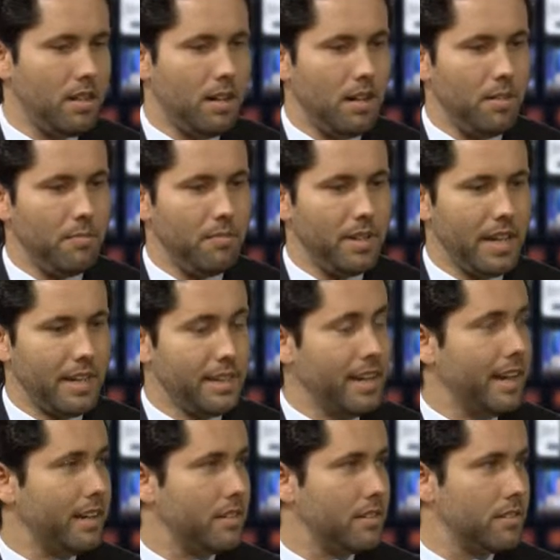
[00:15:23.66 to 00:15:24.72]
And
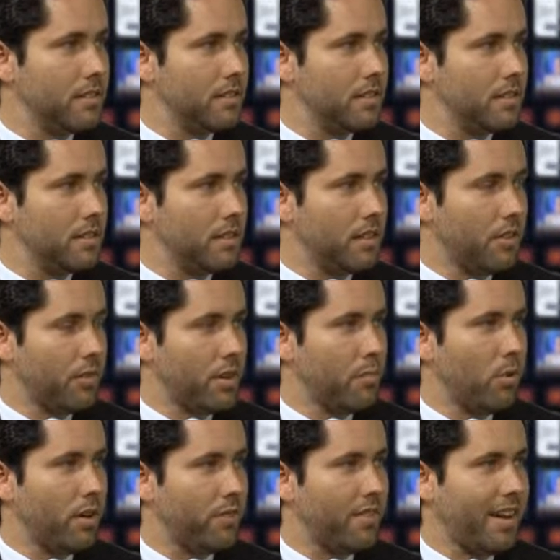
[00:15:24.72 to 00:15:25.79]
yet, the
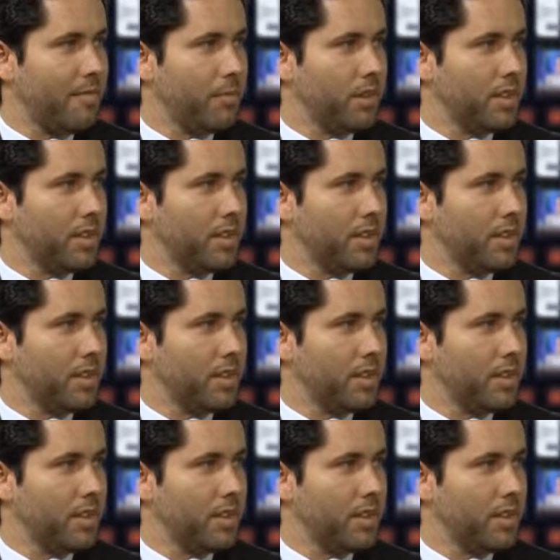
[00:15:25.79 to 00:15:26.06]
3.5